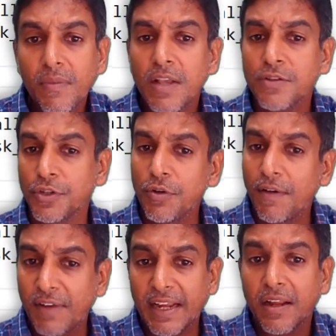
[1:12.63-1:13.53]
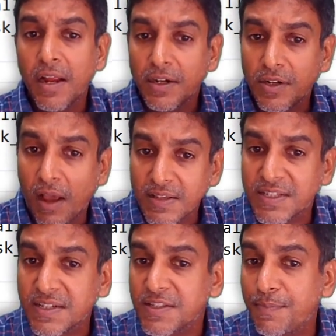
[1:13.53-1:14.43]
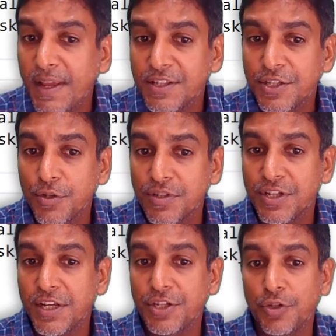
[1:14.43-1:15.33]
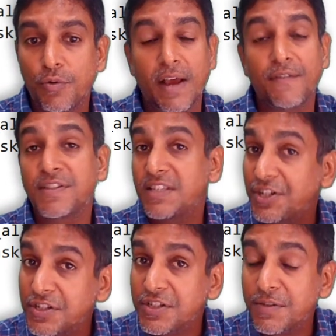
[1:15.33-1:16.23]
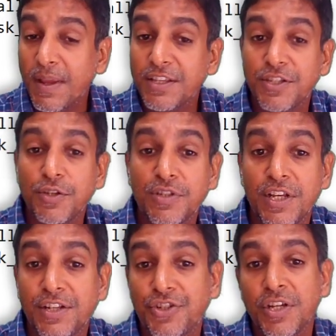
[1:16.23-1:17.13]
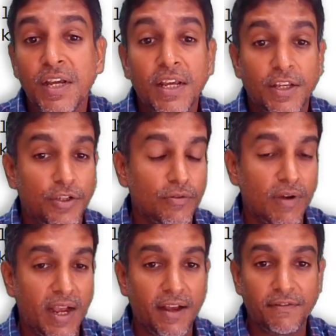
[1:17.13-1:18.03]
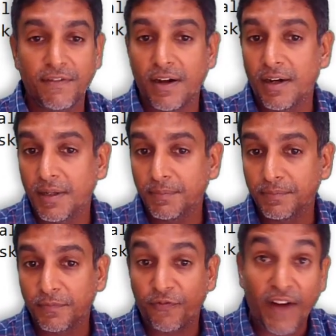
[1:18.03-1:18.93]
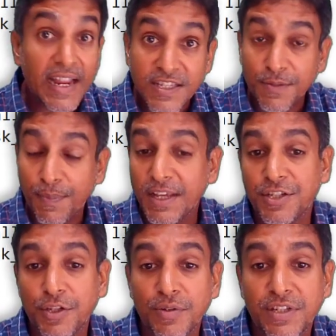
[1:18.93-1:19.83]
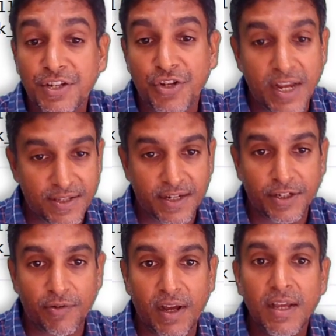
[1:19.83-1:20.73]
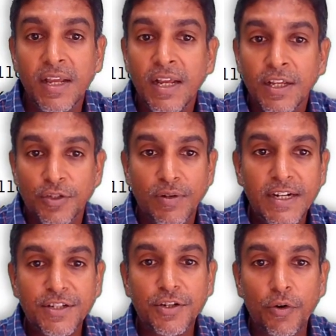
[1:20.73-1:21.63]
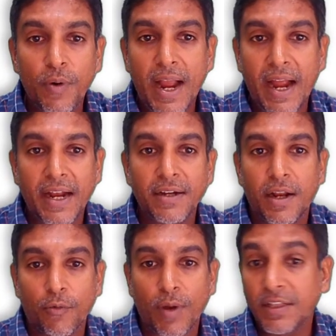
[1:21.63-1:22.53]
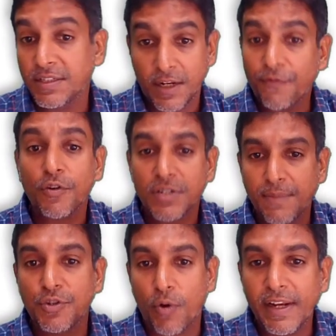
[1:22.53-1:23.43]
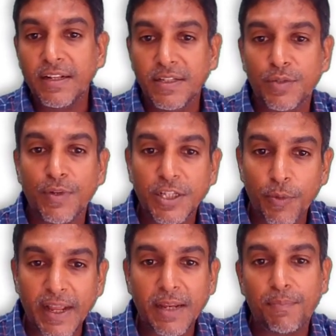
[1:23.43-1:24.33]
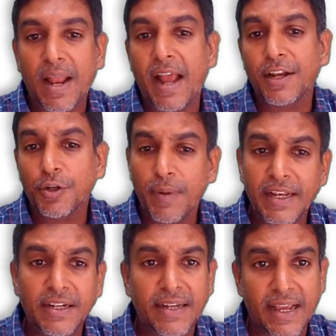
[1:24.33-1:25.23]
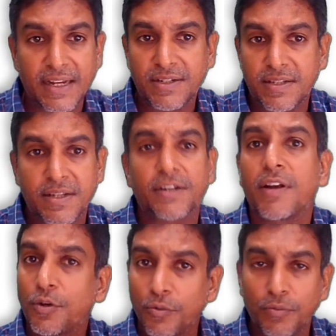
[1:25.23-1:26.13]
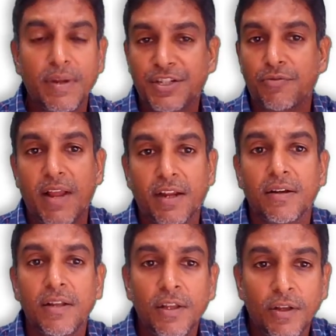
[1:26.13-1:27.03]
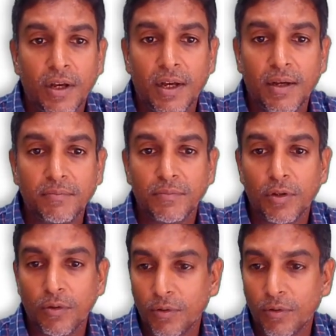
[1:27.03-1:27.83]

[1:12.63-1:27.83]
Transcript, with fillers: So you have like task space usage, you have session space usage, you have um, file space usage, etc. So let's go and run this. And of course, I'm joining this with query plan, query text, etc. to extract um,